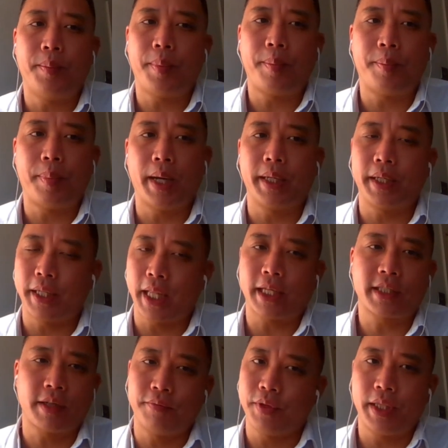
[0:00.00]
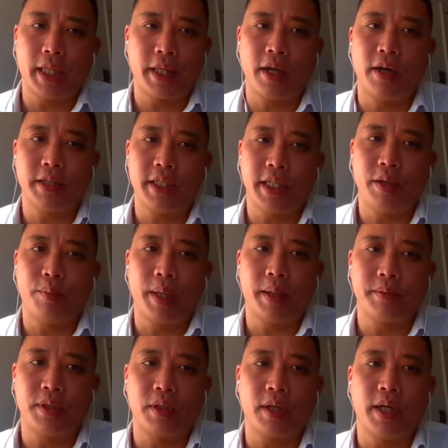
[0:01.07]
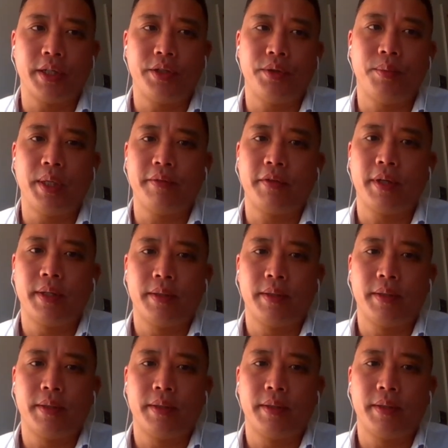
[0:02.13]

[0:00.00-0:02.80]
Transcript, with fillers: mm. but that's something that the ICE will be able to guide you with.